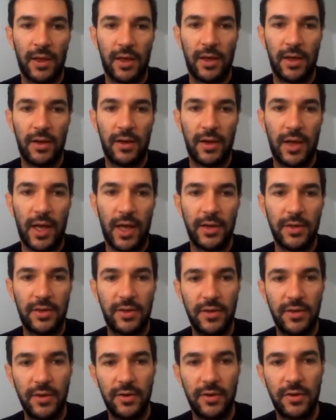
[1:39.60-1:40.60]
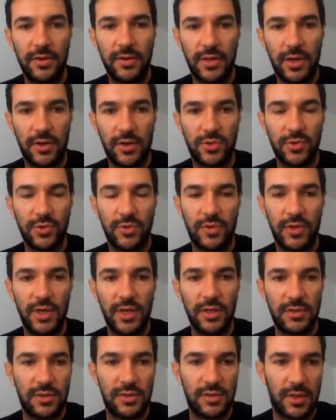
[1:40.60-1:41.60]
And here there are two
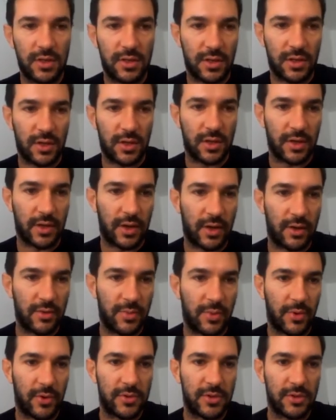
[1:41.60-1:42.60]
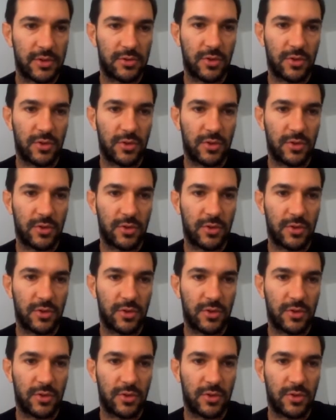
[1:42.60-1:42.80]
things that are important.